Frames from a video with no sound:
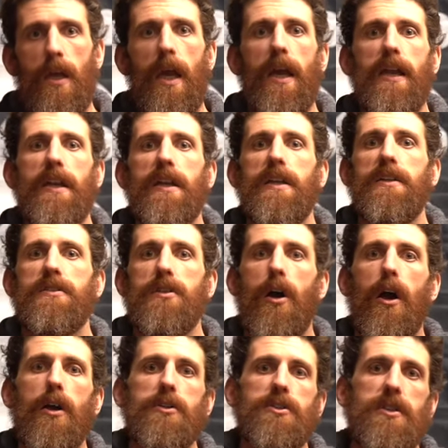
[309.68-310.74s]
And it is
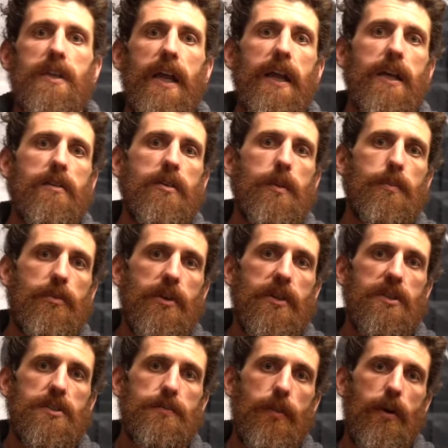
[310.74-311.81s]
our genetically
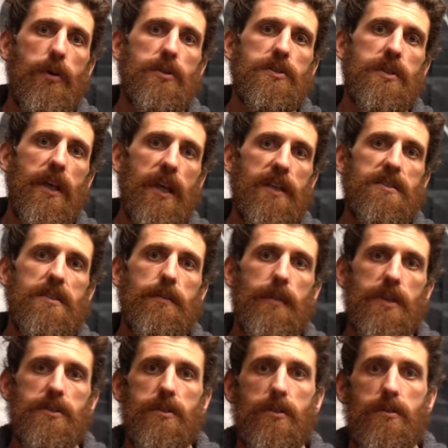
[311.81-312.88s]
predisposed
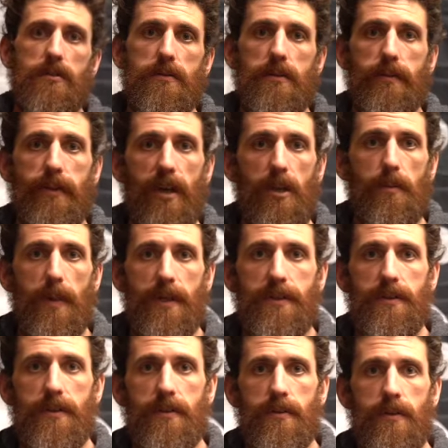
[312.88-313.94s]
asymmetrical development,
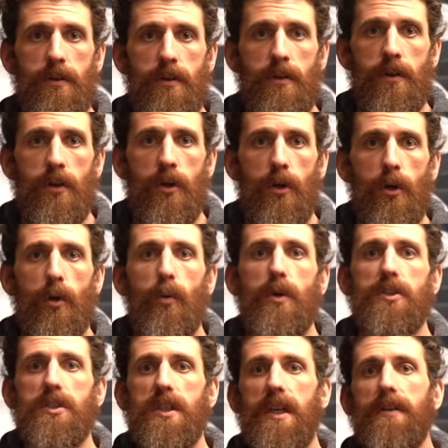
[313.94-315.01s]

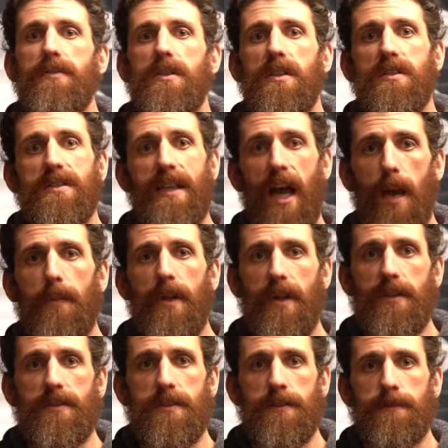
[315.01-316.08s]
which gives us
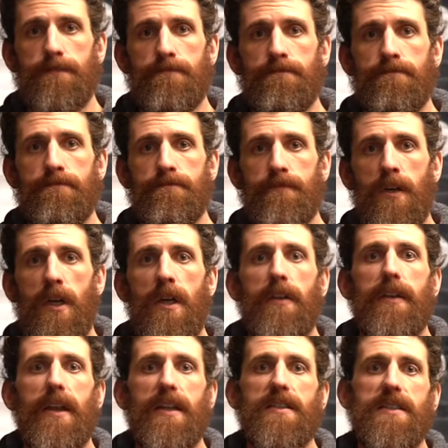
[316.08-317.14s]
dominance,
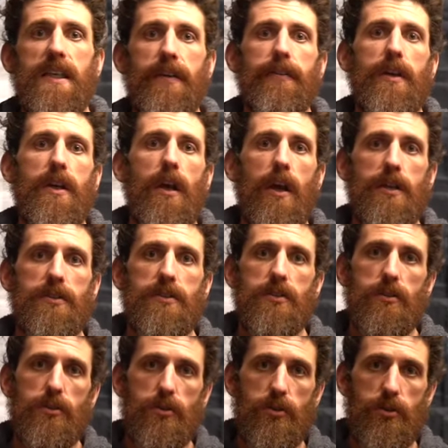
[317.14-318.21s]
that is giving
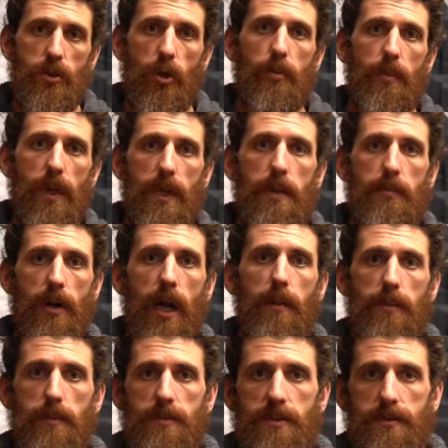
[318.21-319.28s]
us so many
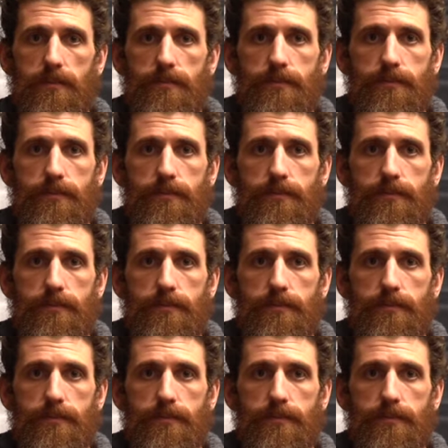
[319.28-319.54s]
problems.